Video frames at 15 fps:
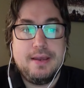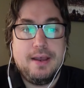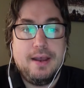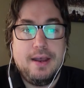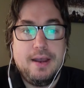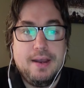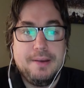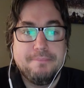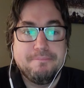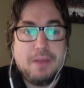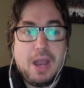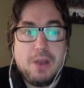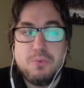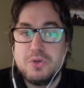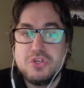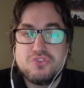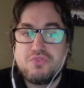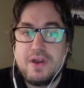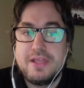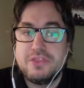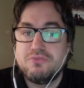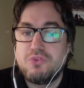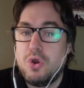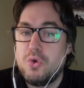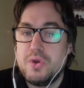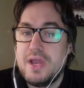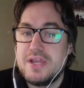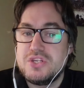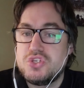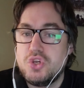I wouldn't trade the road
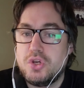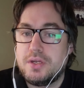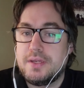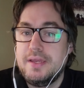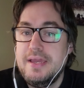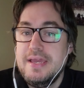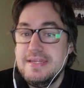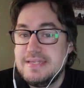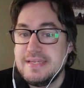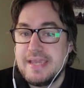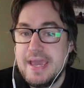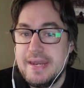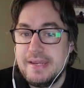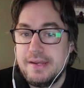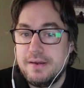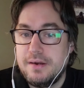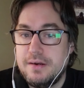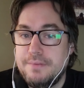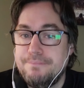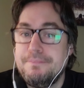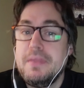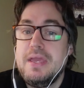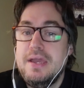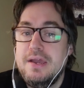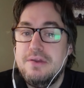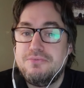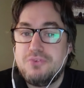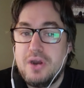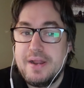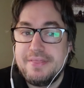I took to get here
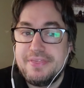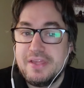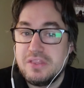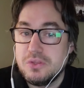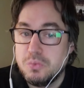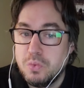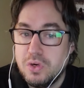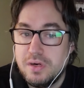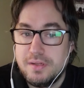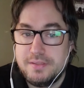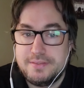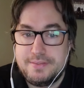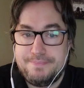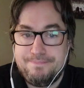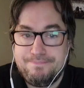for anything in the world.